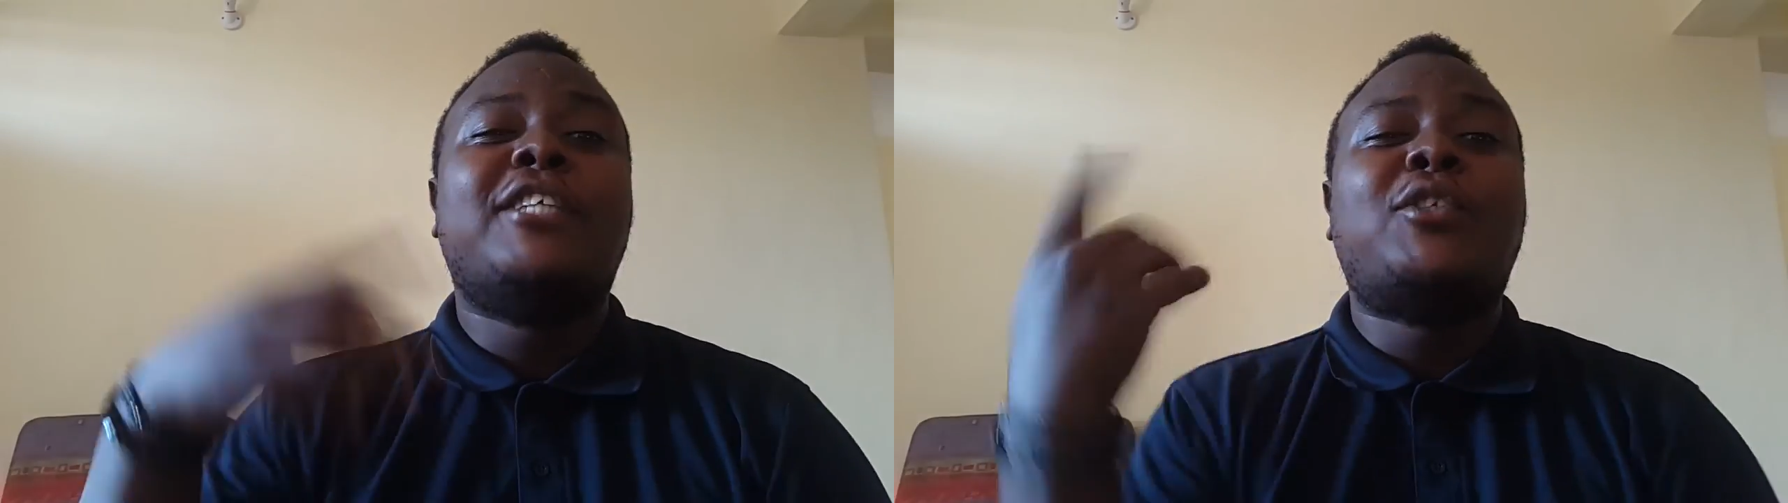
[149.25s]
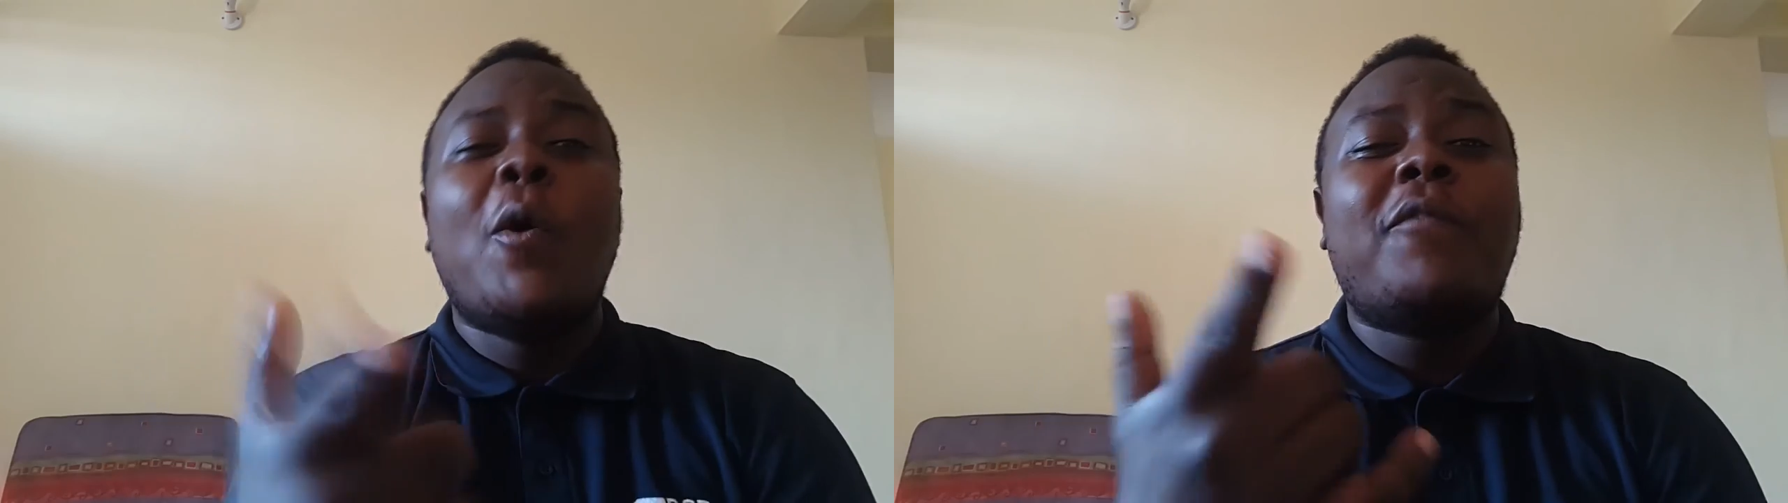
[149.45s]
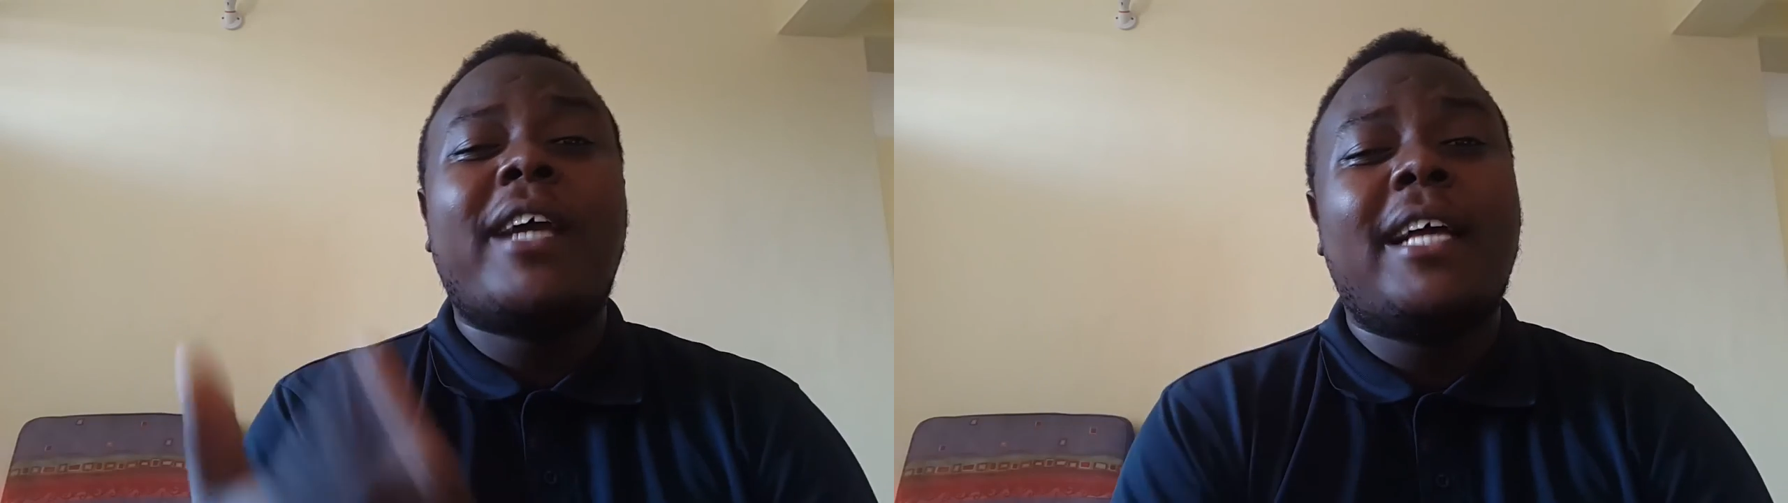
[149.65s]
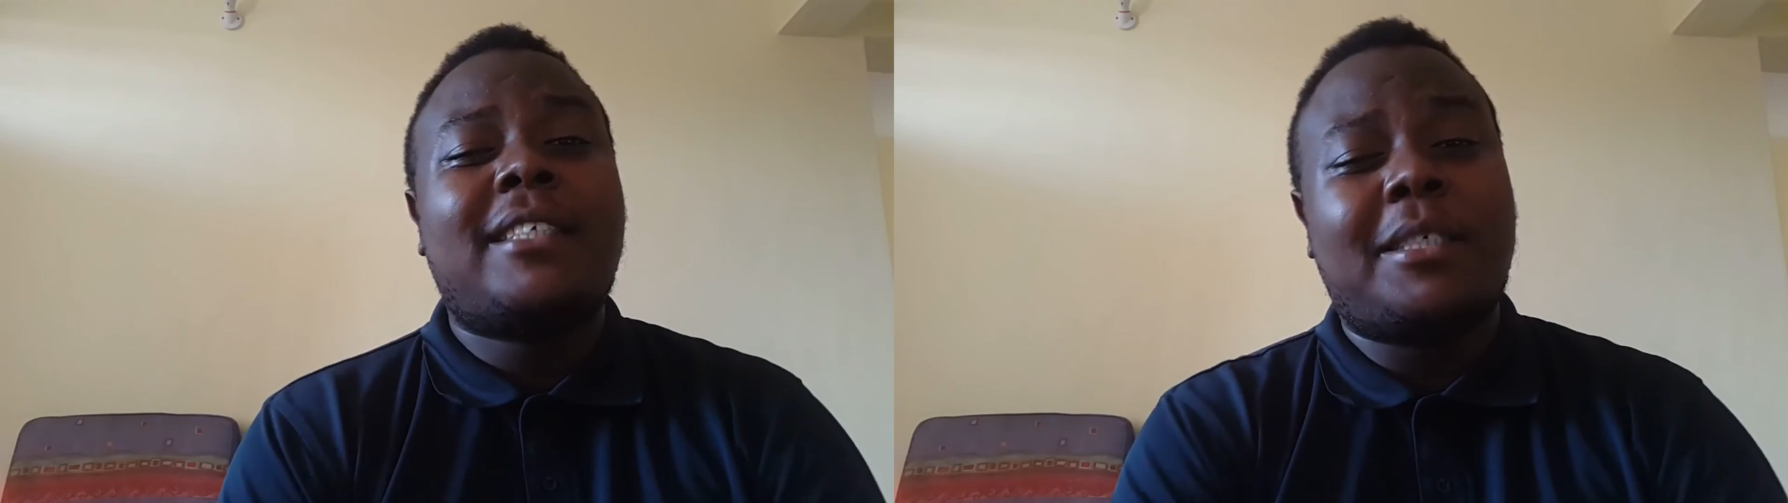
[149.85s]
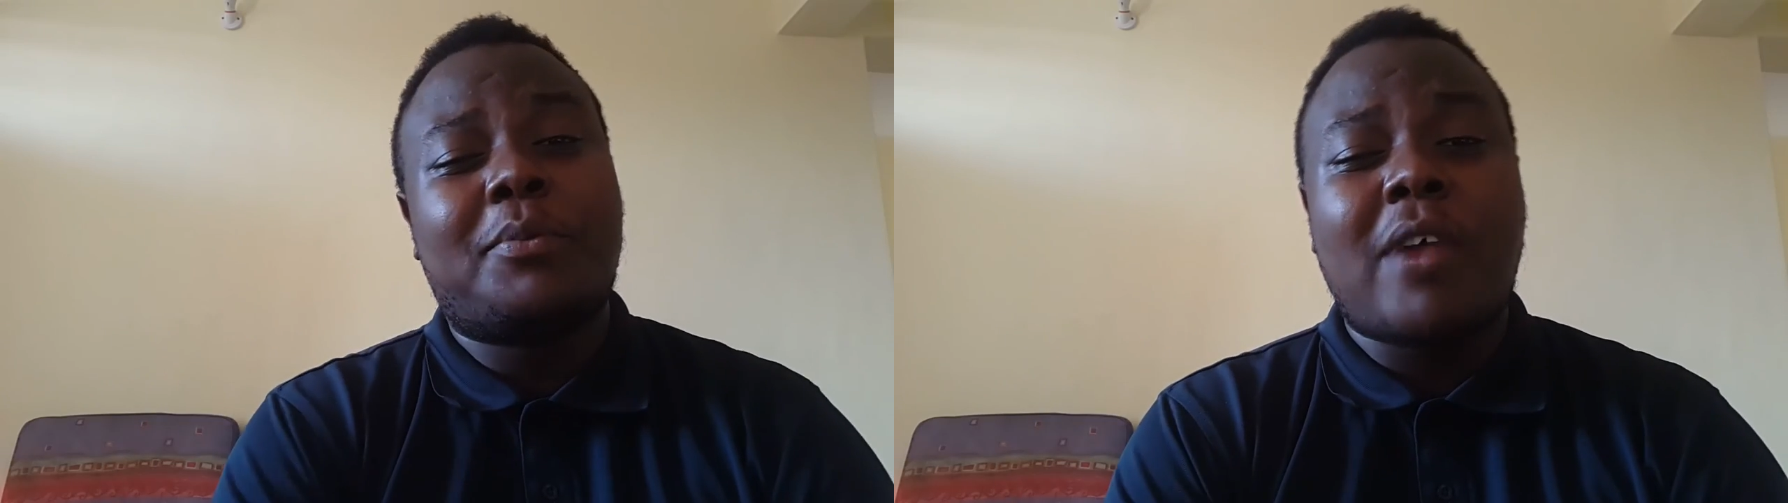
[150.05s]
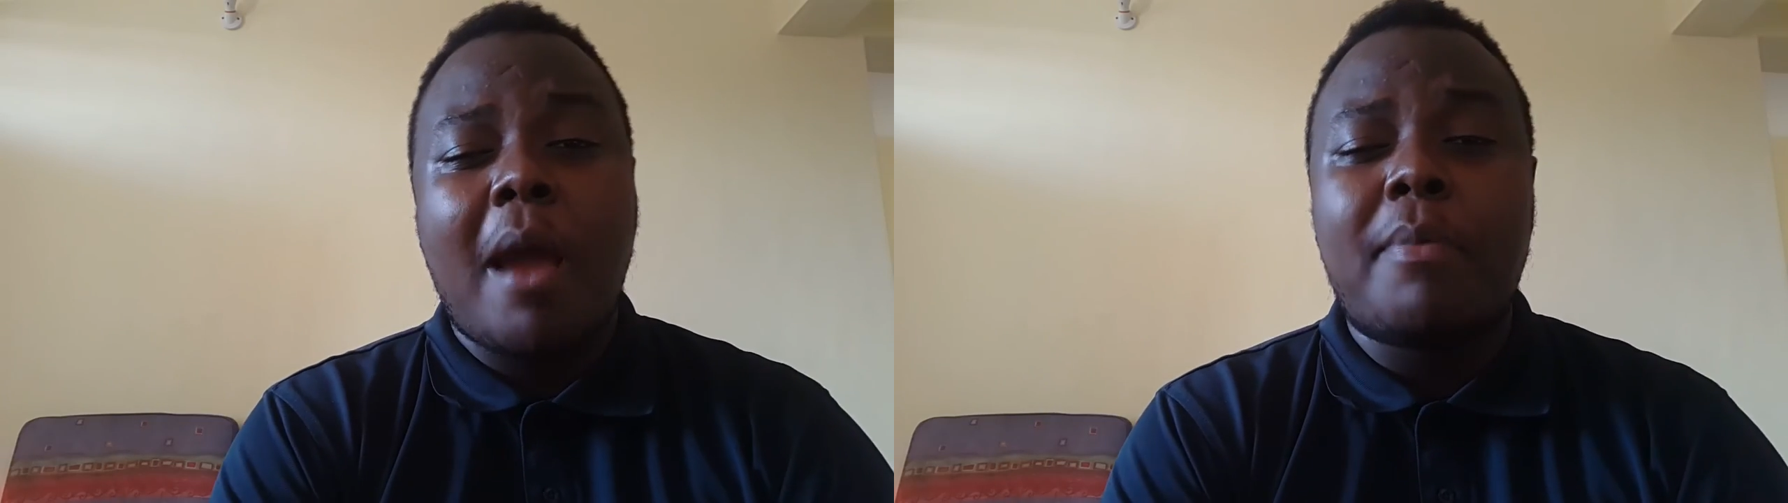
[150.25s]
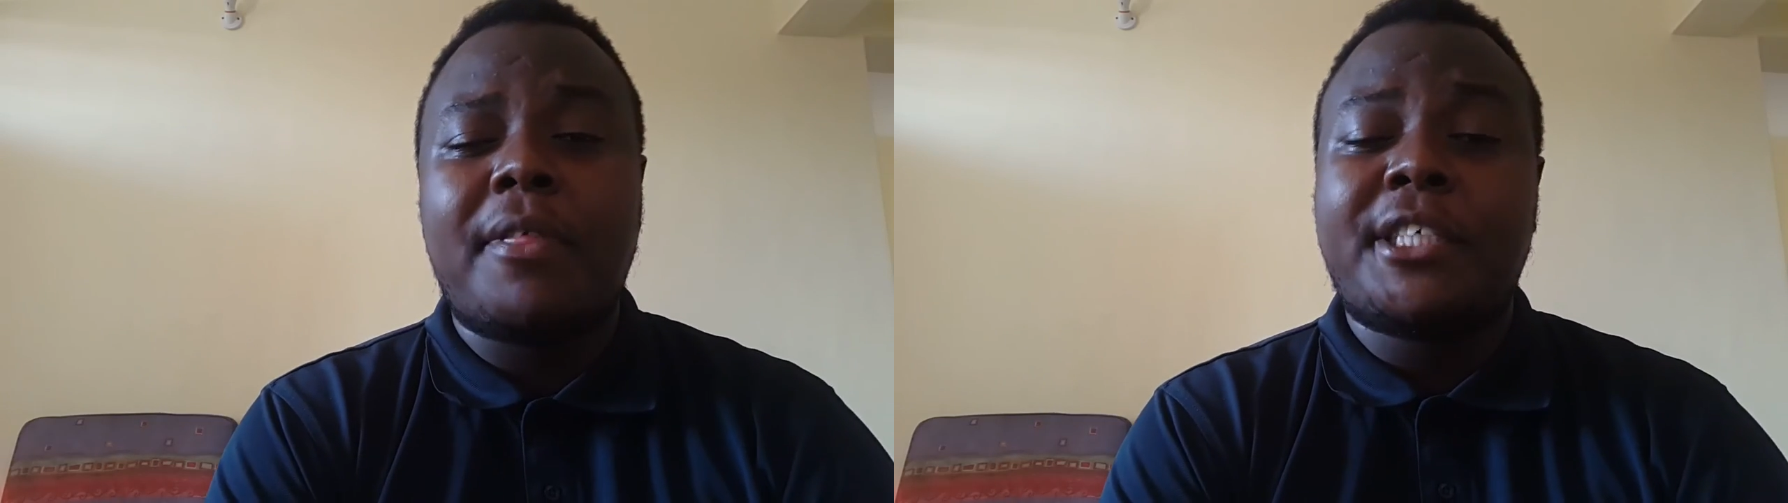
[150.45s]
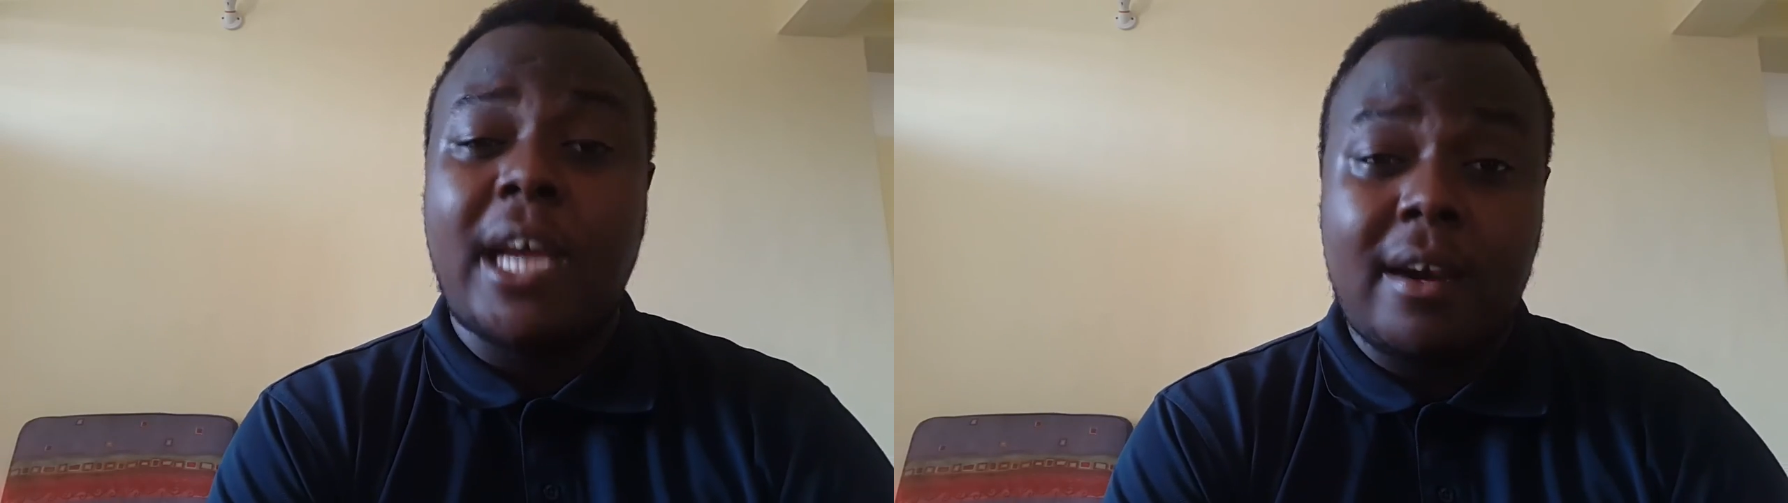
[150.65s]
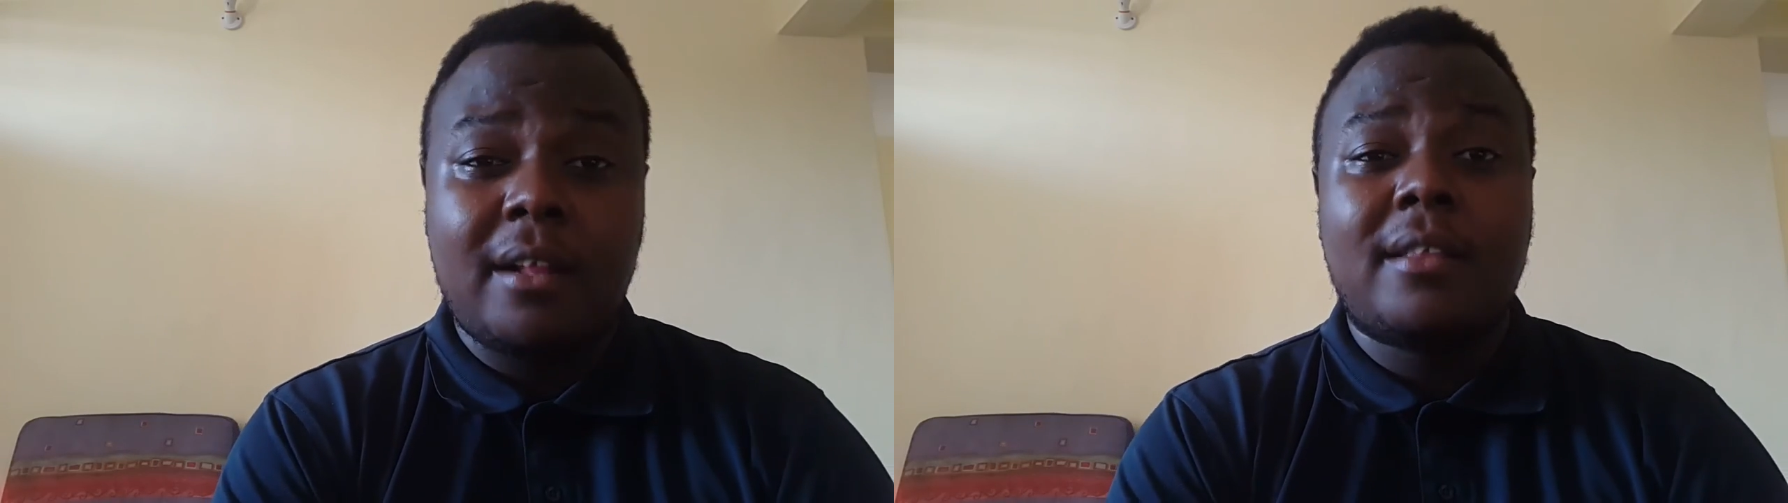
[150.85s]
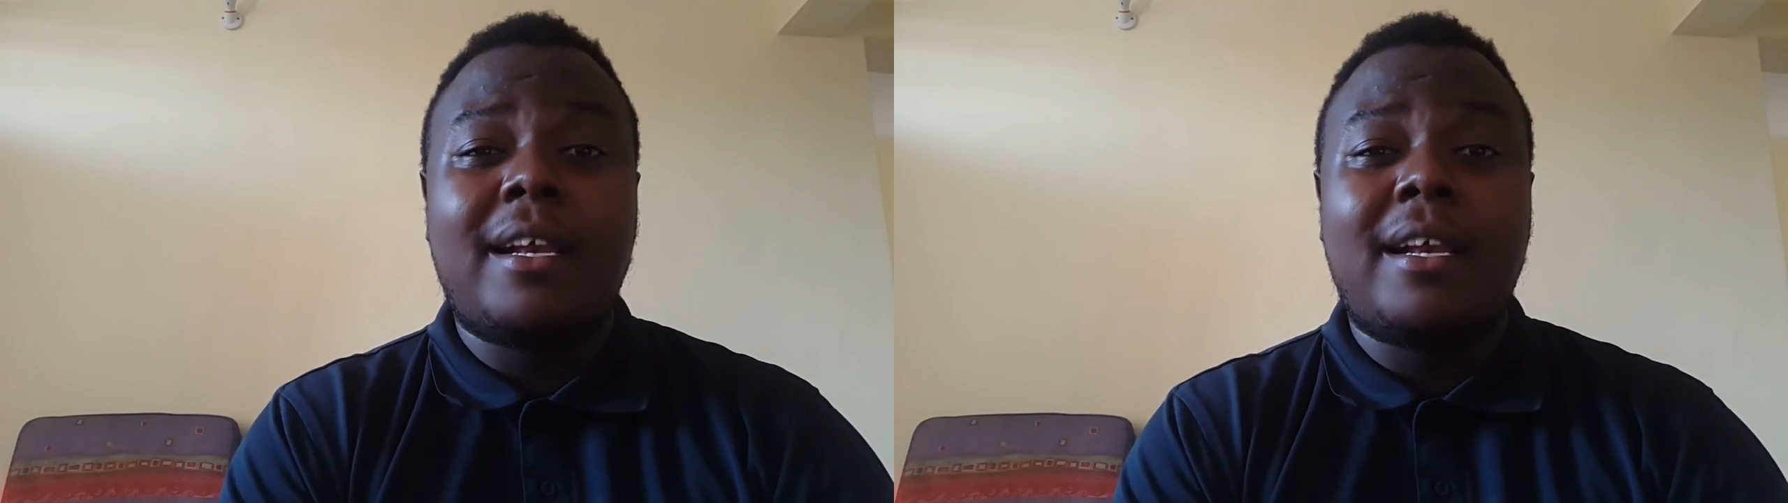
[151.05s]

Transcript: And don't forget to subscribe to the channel.